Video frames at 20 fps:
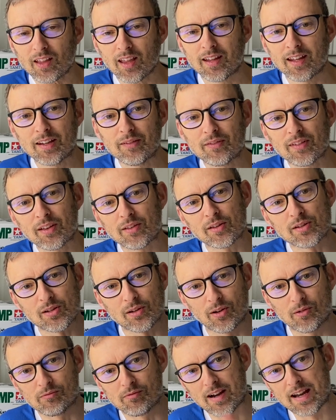Even though there's
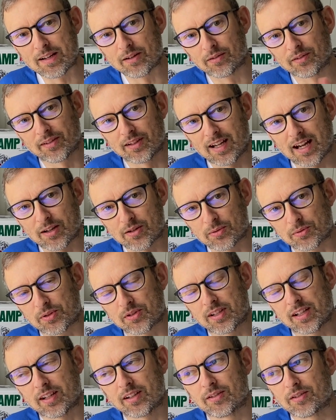like red on the actual
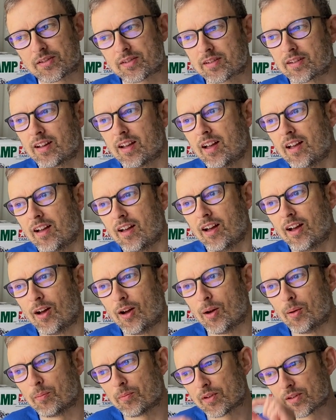stickers,
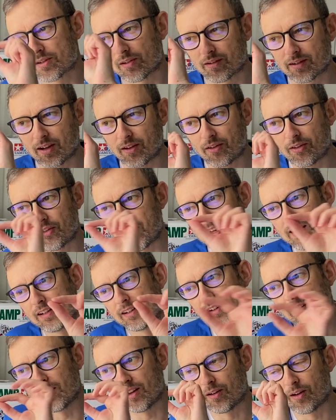there's like a
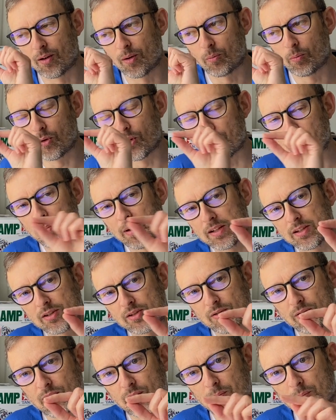thin white
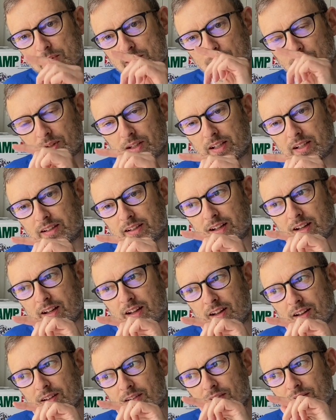pinstripe between
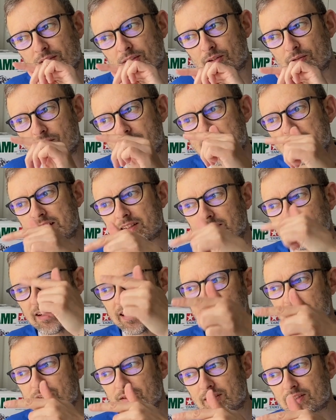the red and the
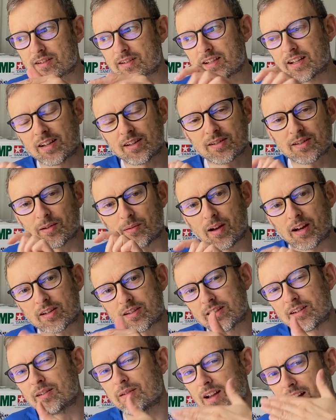edge of the sticker, so
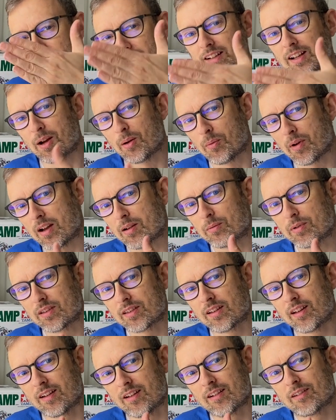actually you can get away with
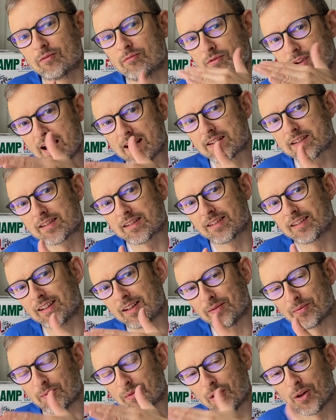red
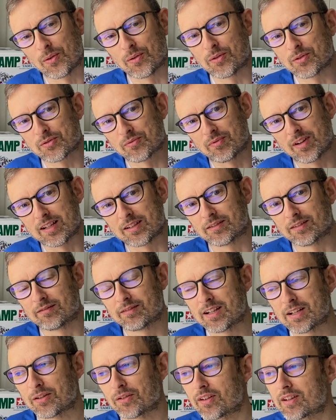even though there's red
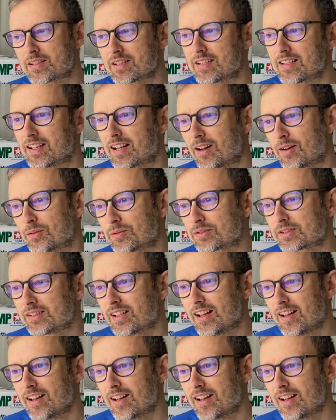on the decals.